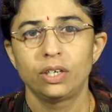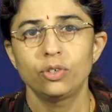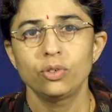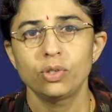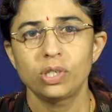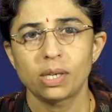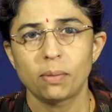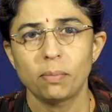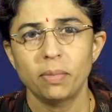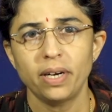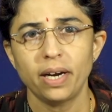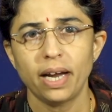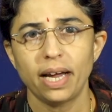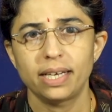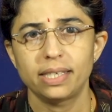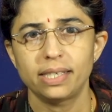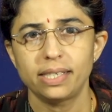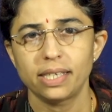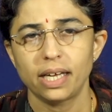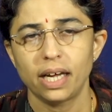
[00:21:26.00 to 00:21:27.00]
To
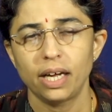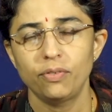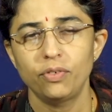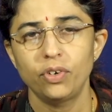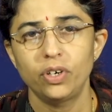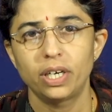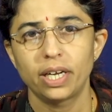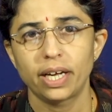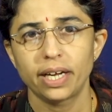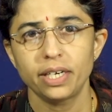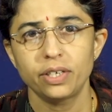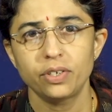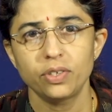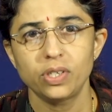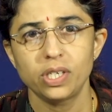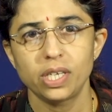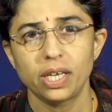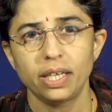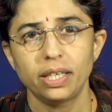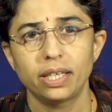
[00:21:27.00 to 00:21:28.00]
summarize, I would like to
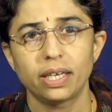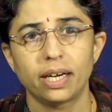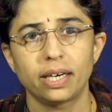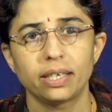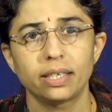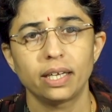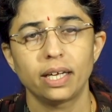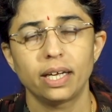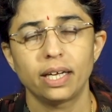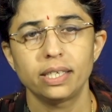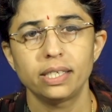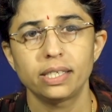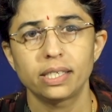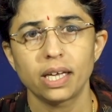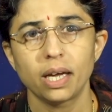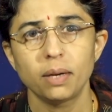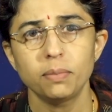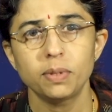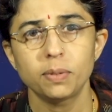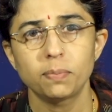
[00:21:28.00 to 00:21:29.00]
say that
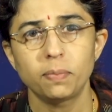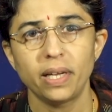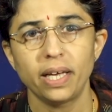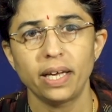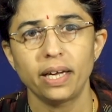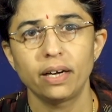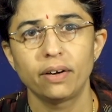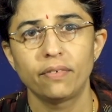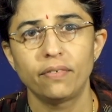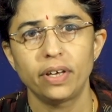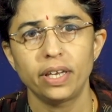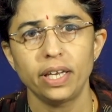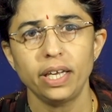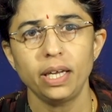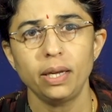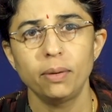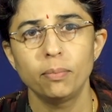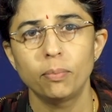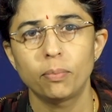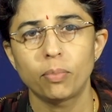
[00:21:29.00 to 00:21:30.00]
enzymes play a very
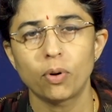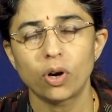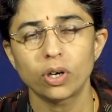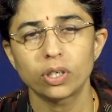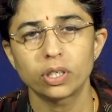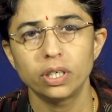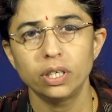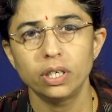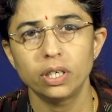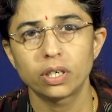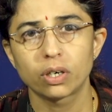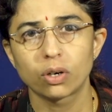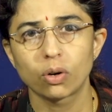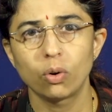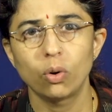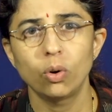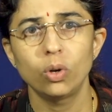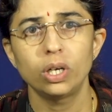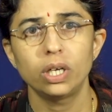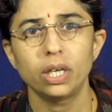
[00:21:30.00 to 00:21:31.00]
important
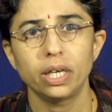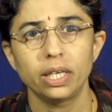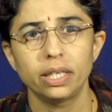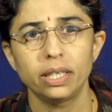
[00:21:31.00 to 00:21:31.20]
role